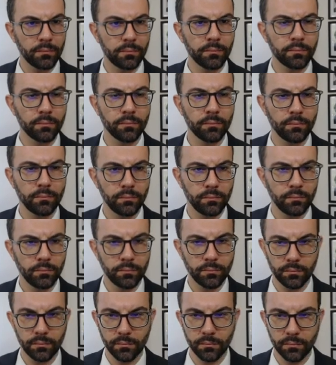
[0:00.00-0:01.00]

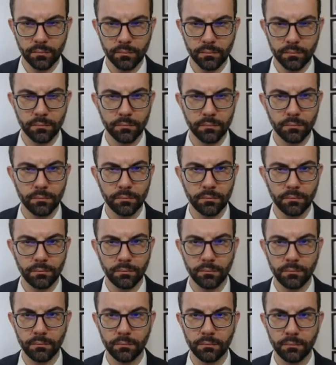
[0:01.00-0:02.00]

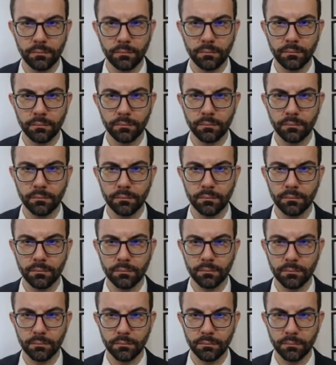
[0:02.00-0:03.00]

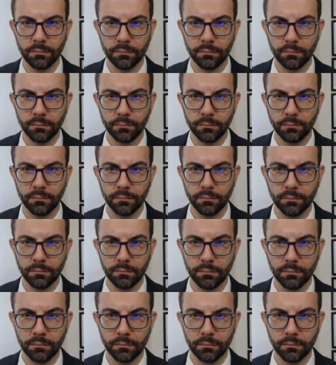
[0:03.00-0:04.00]

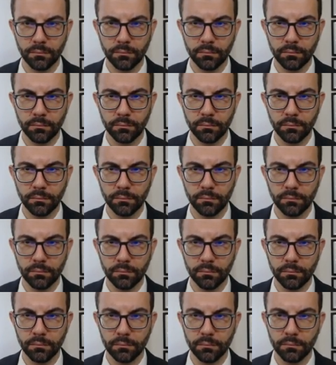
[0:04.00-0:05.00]

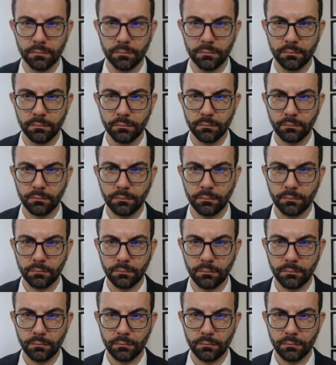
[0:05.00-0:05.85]
(silent)